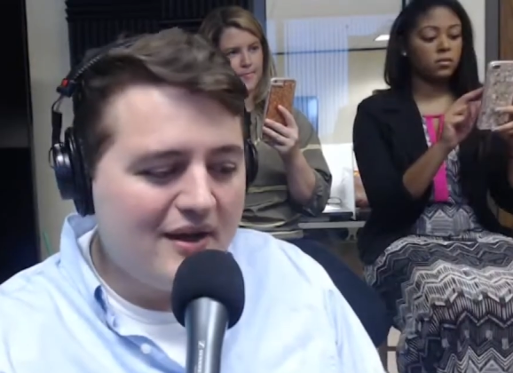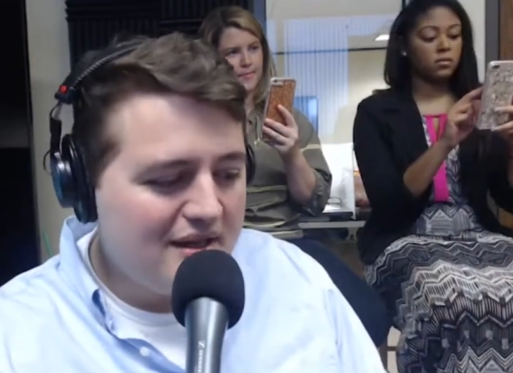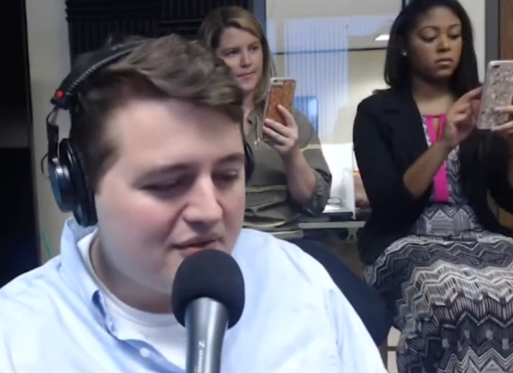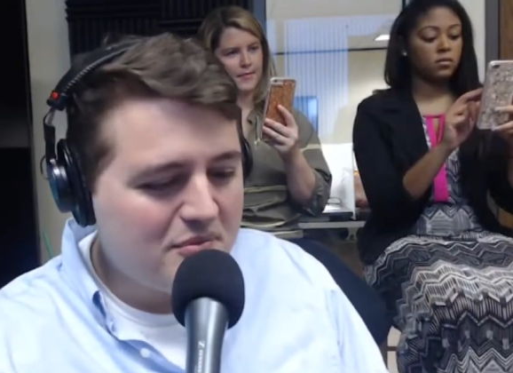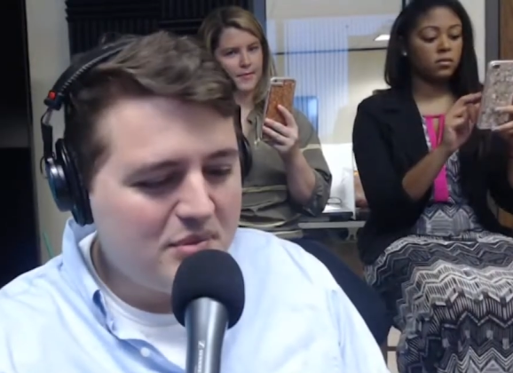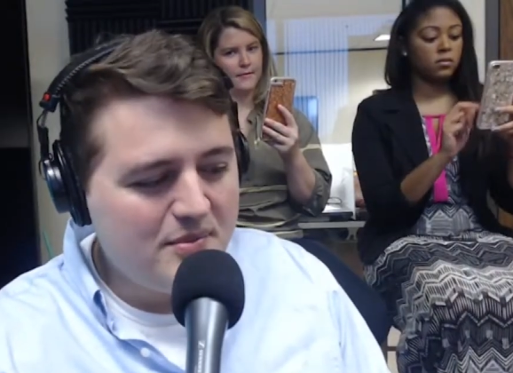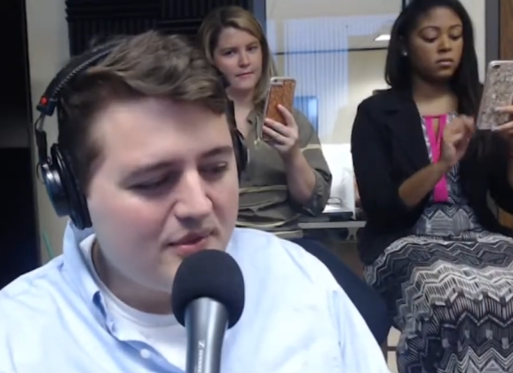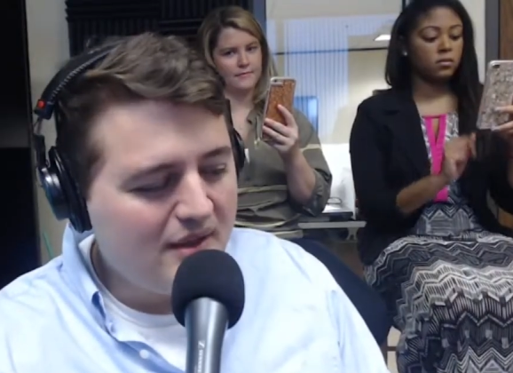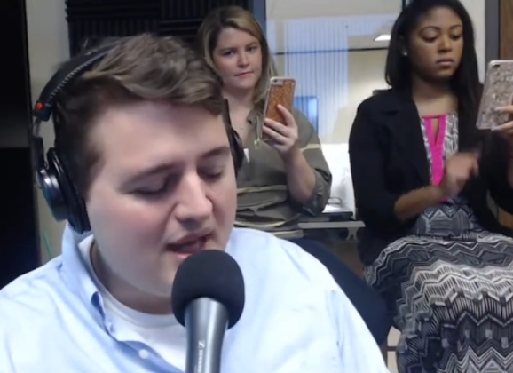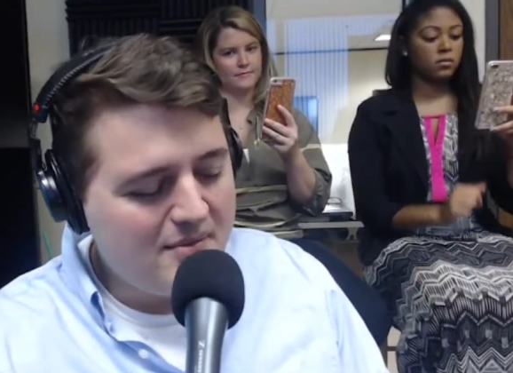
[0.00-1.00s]
Speaker 1: to different
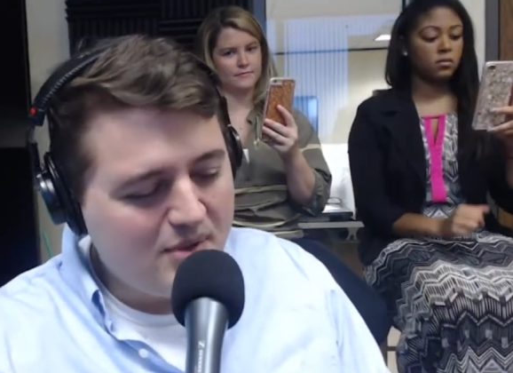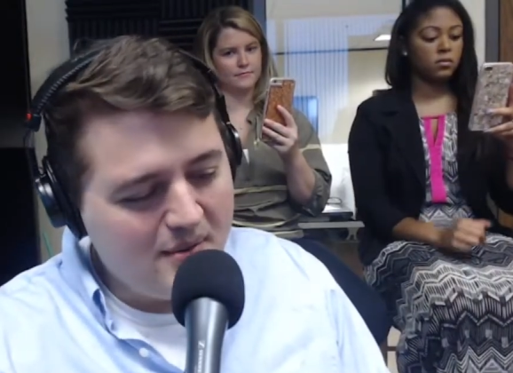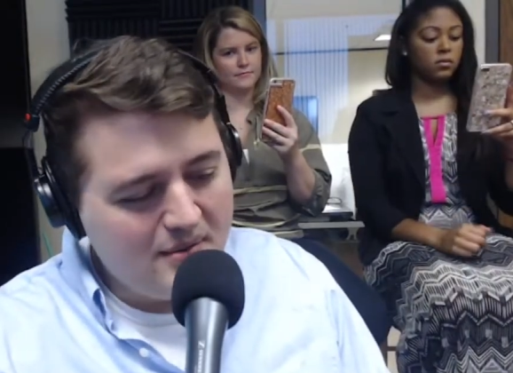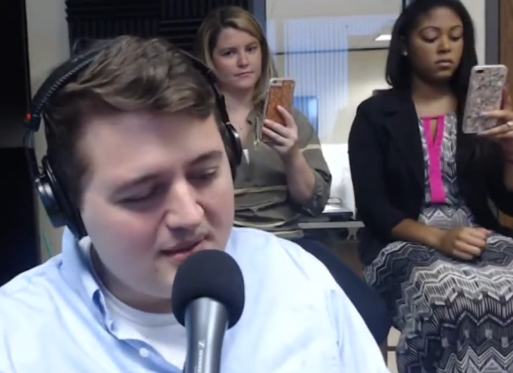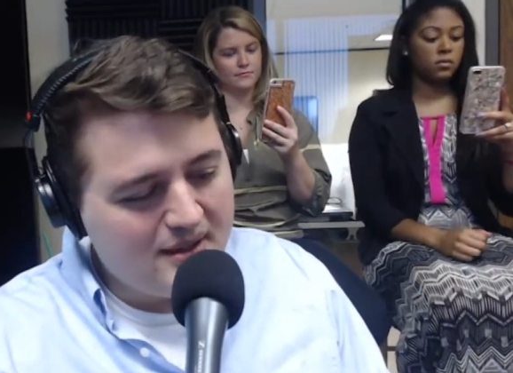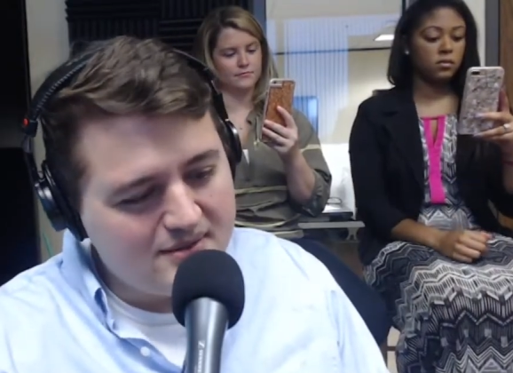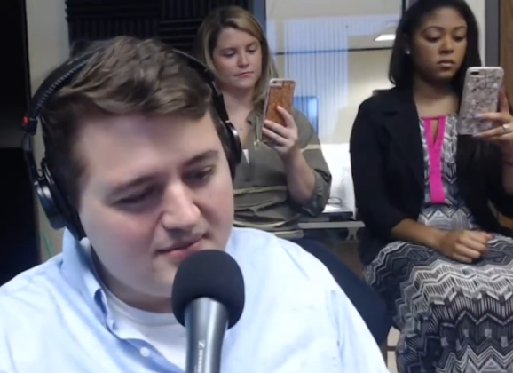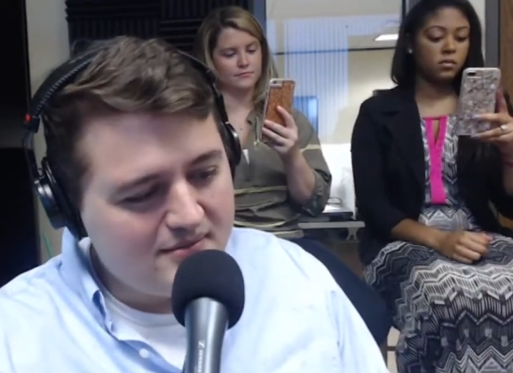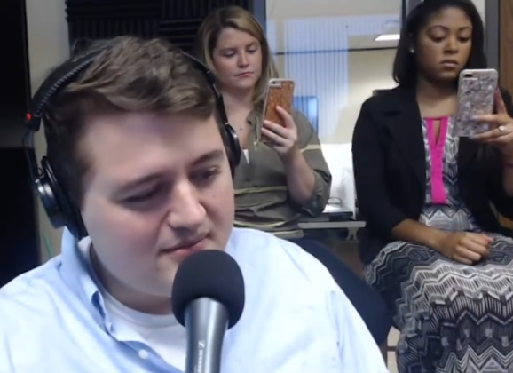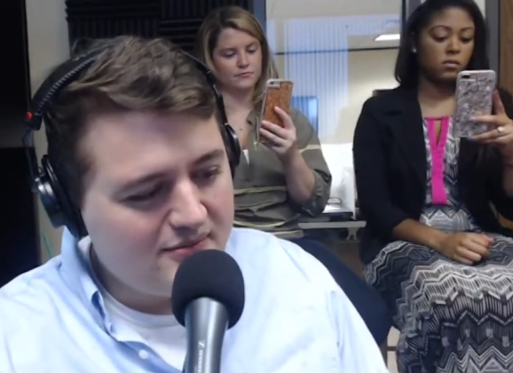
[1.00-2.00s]
people, it probably
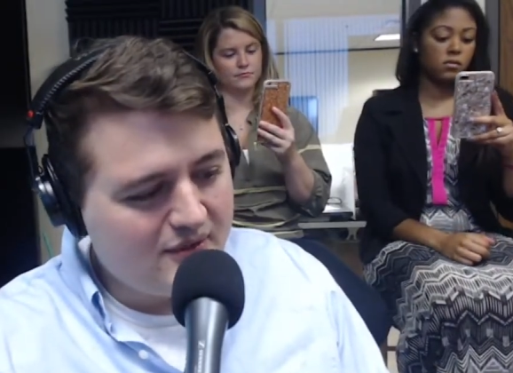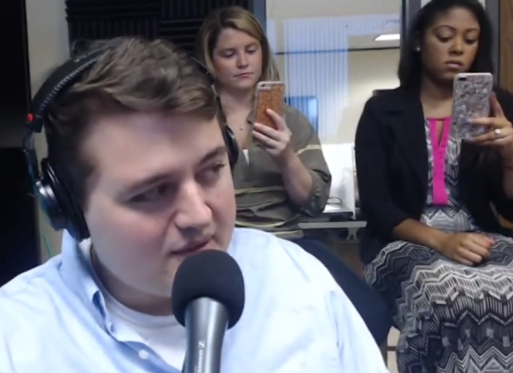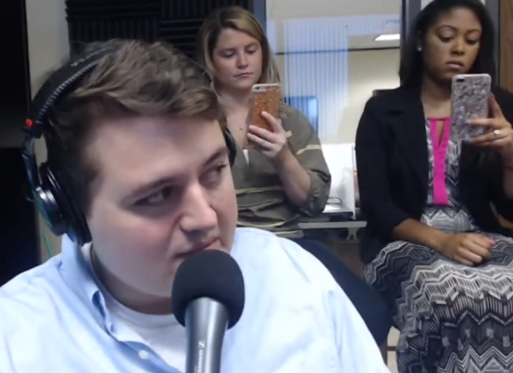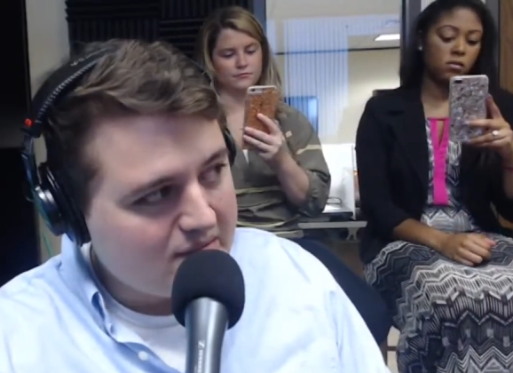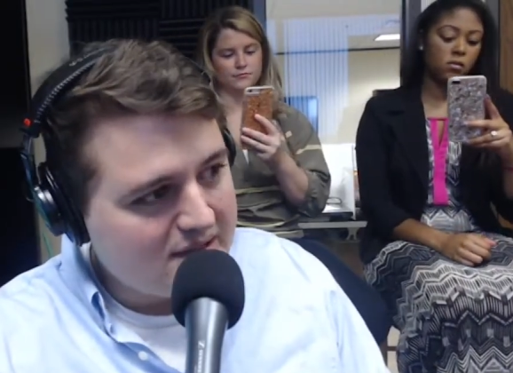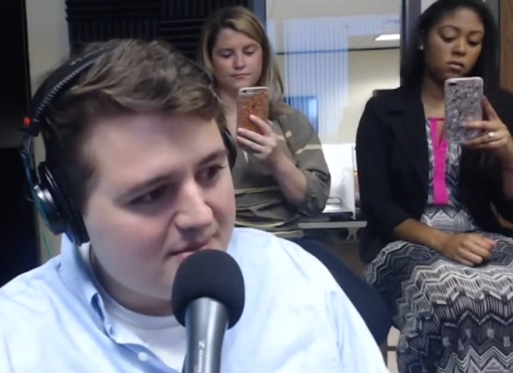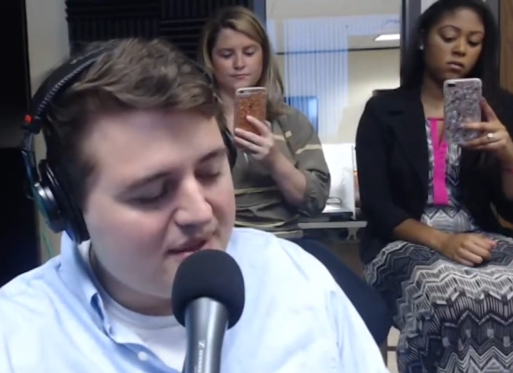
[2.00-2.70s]
doesn't vary a whole lot by